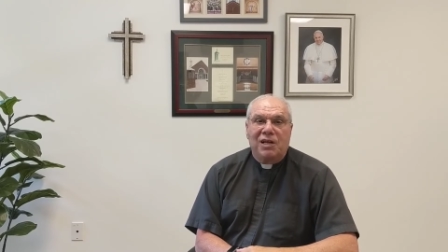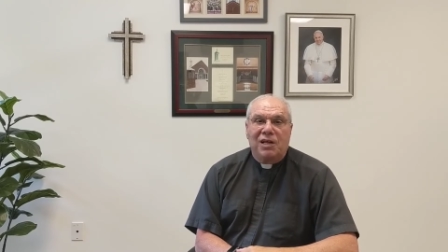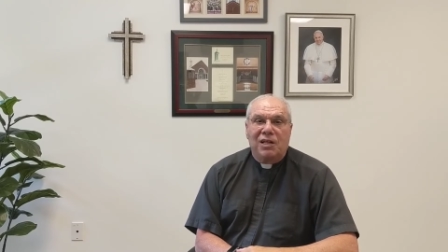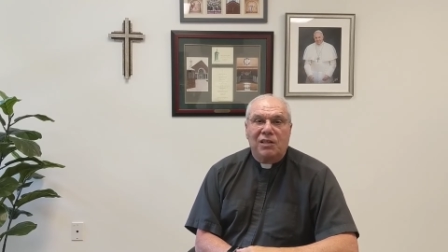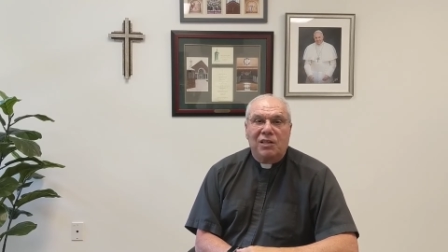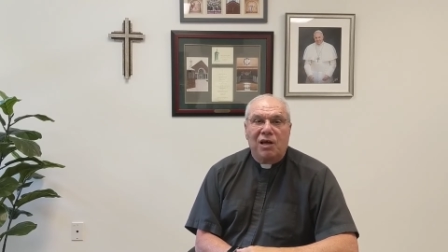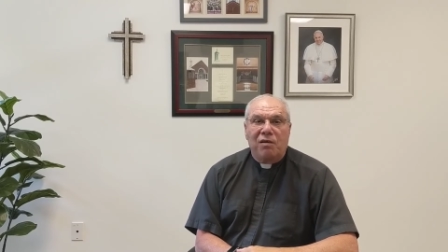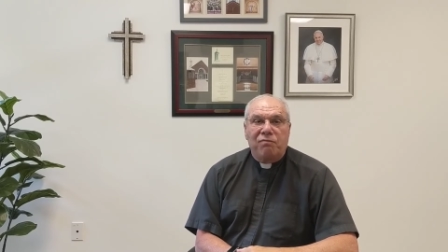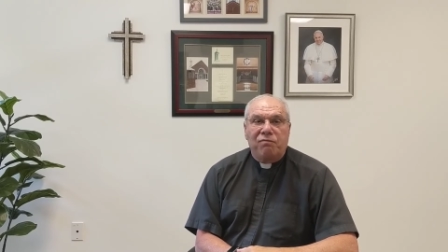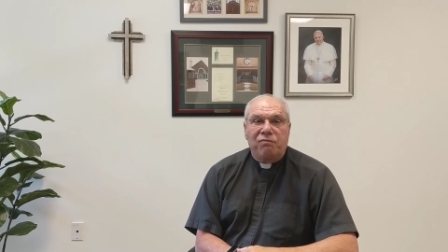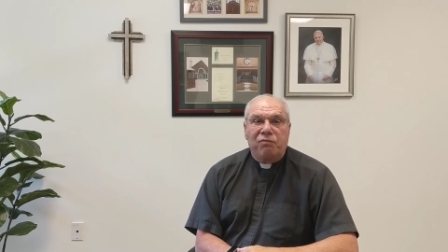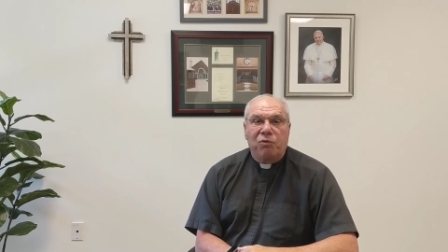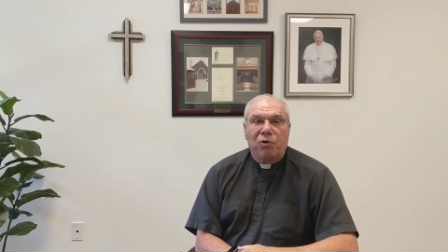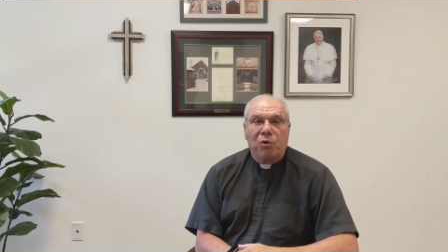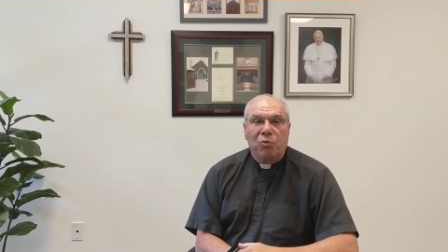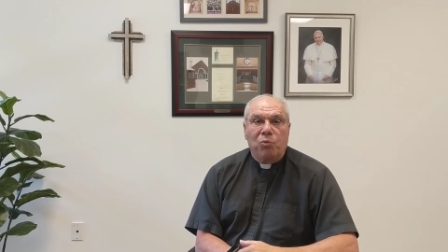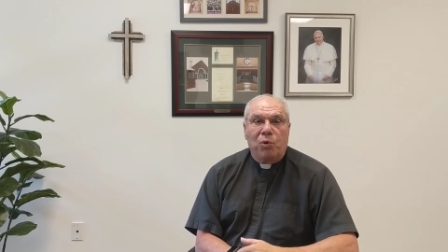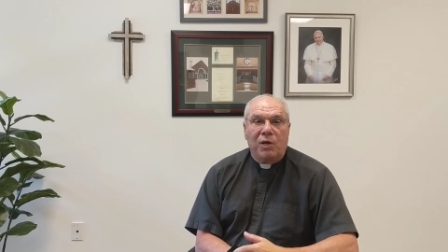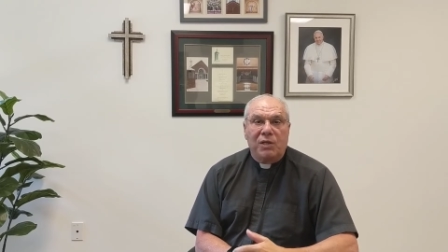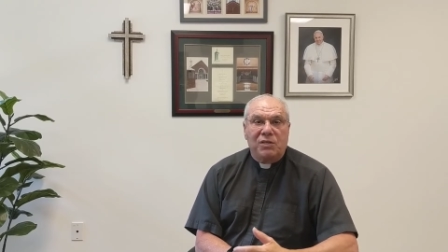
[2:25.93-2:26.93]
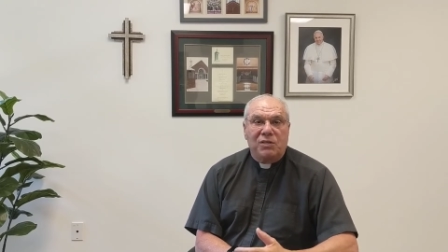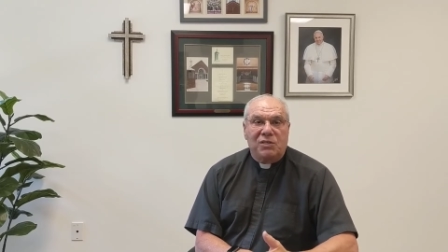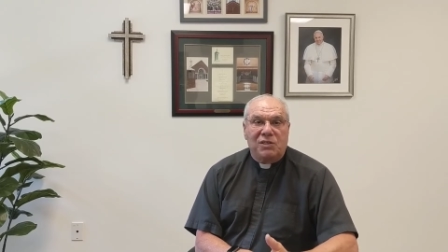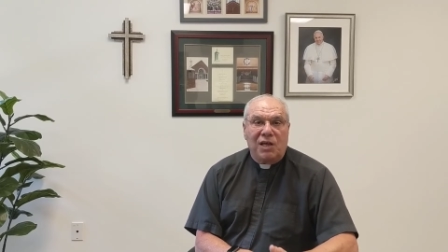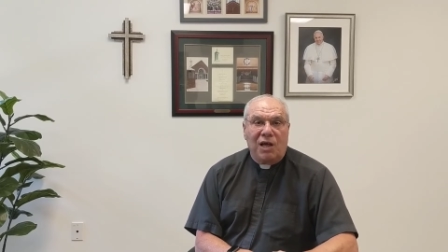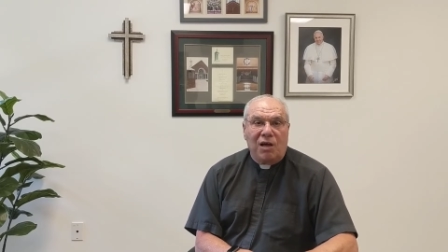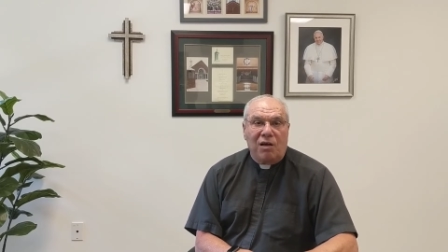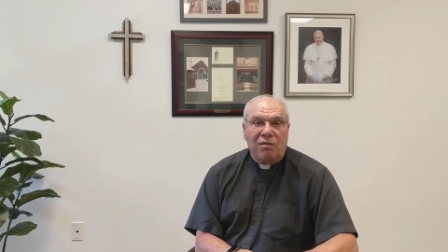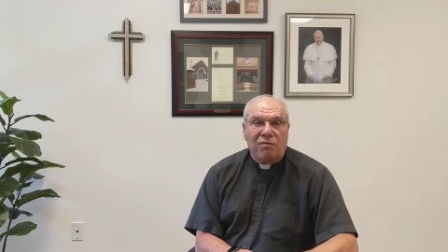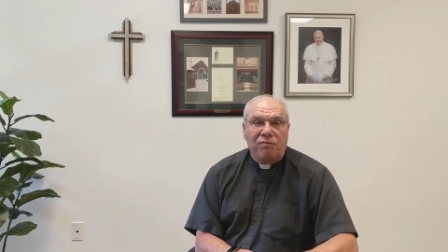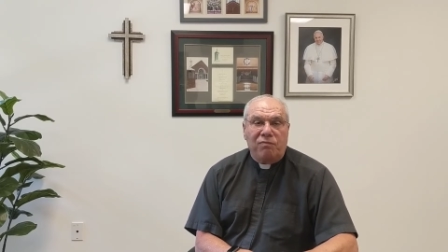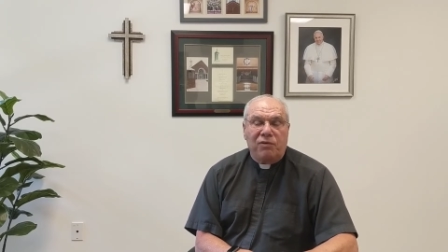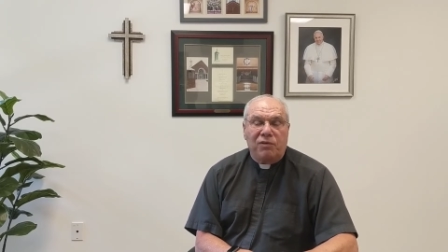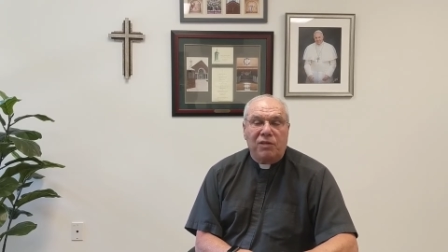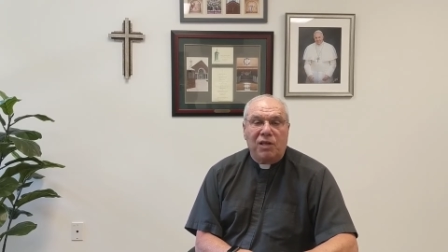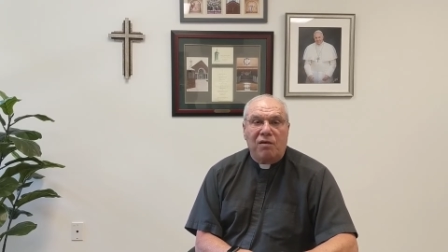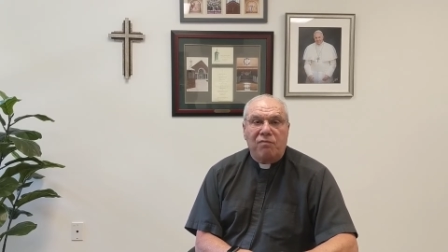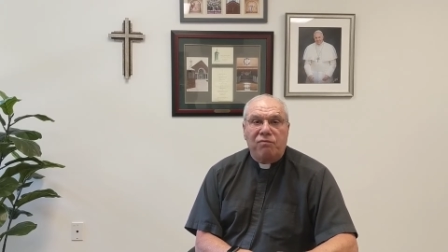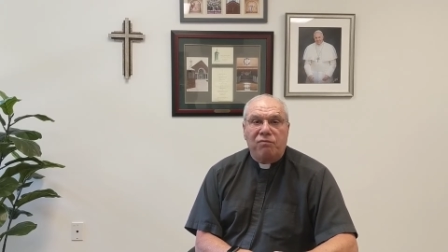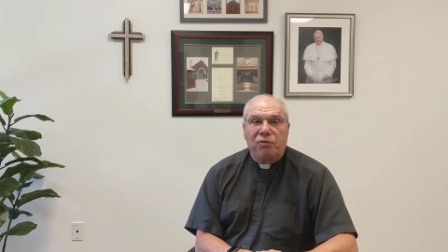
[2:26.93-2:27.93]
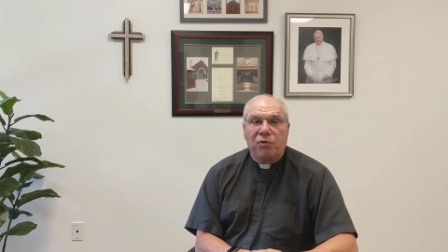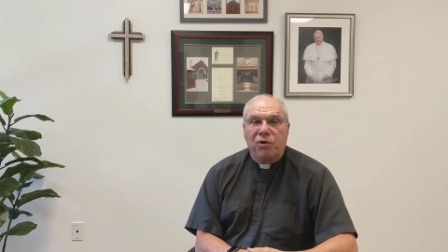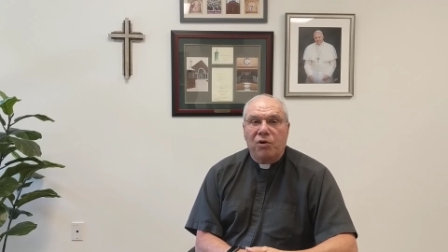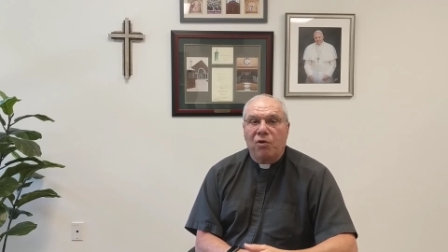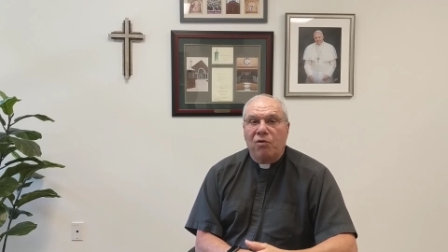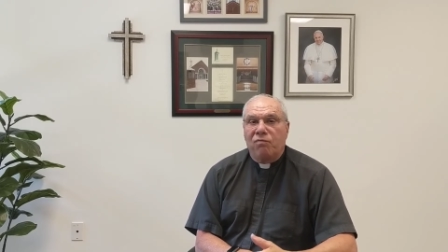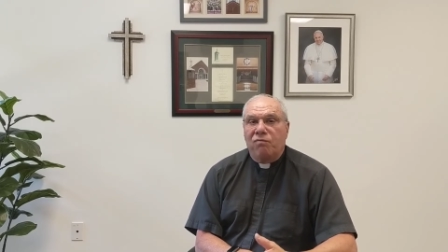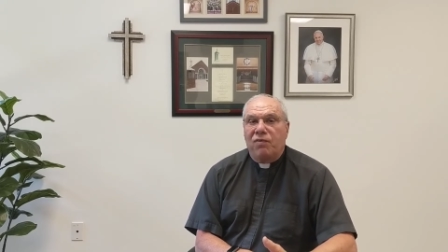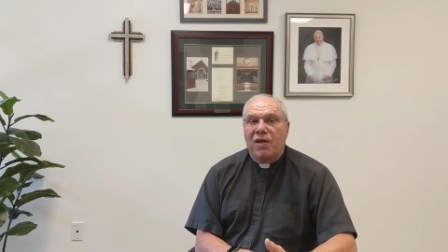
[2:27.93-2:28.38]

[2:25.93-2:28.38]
a love for oneself, a love for your